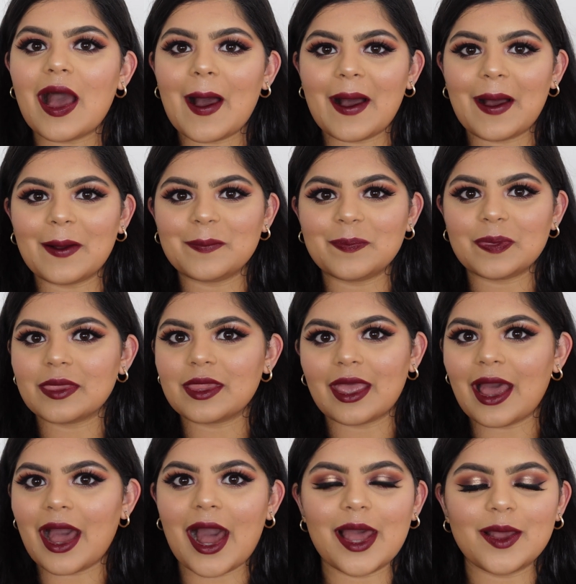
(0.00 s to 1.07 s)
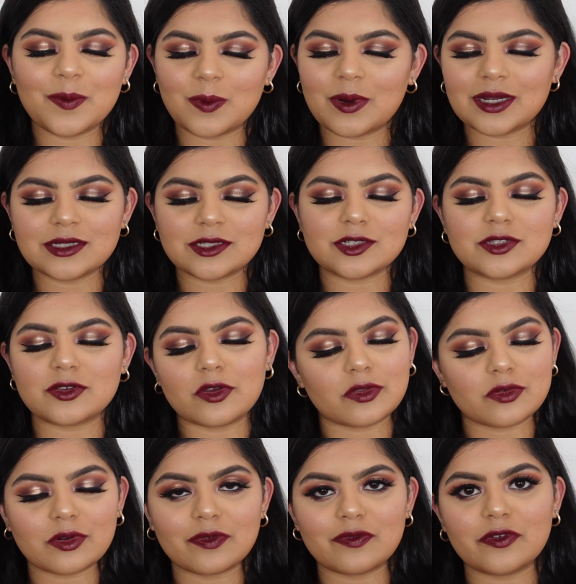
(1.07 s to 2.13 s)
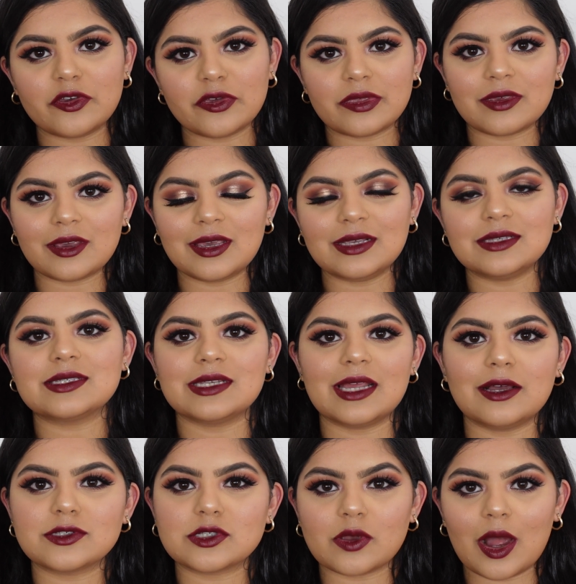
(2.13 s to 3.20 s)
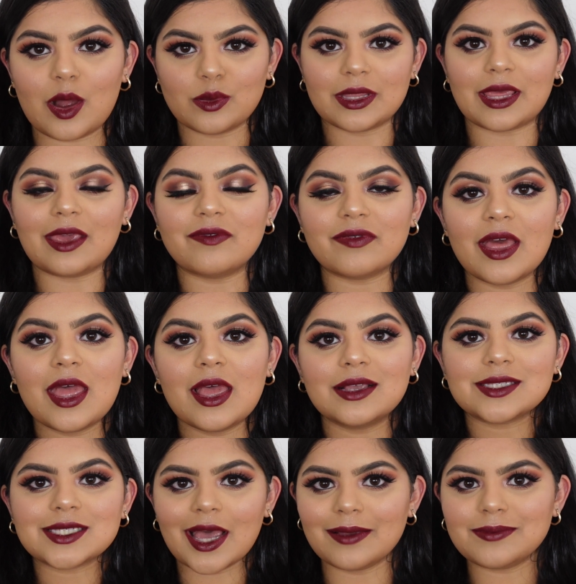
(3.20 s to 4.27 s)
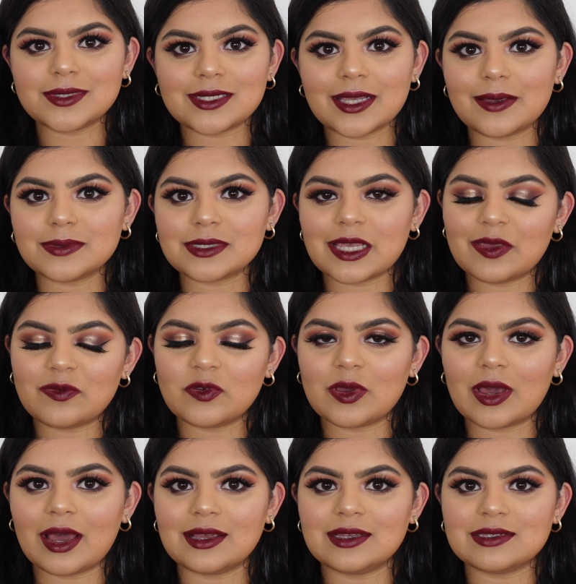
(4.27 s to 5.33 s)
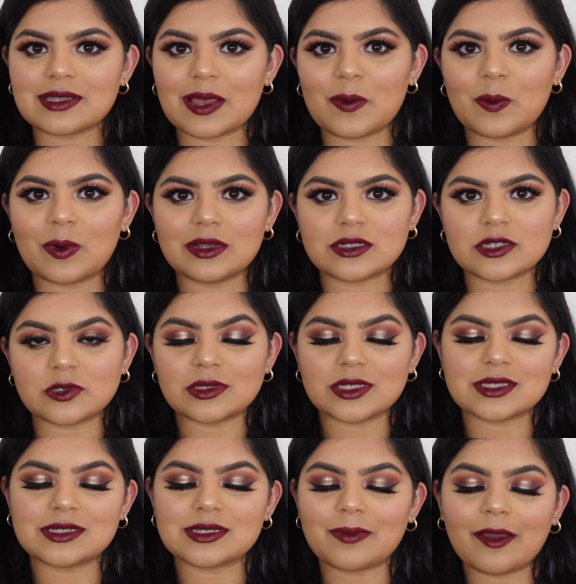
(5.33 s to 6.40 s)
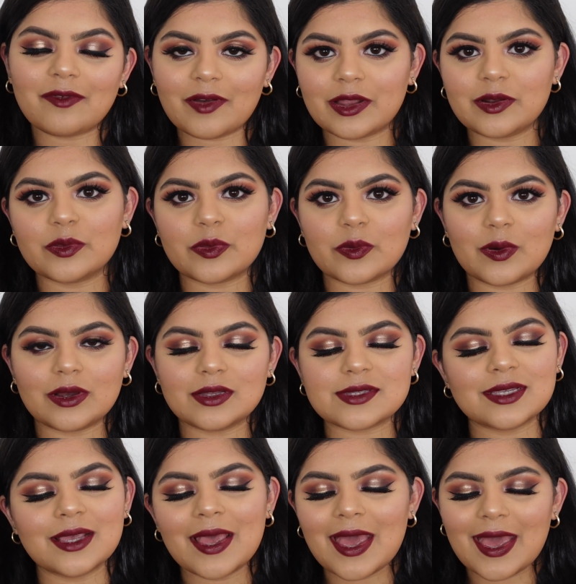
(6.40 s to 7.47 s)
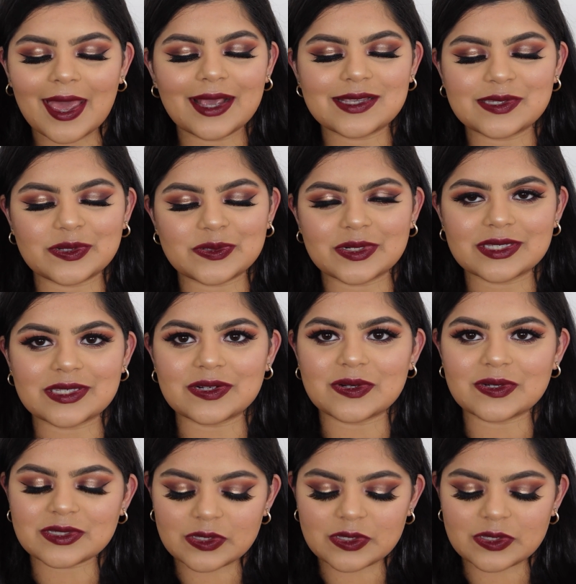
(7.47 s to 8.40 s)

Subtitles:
I want to just go through a few things now, so I'll leave timestamps if you guys want to listen to my final thoughts, etc, etc.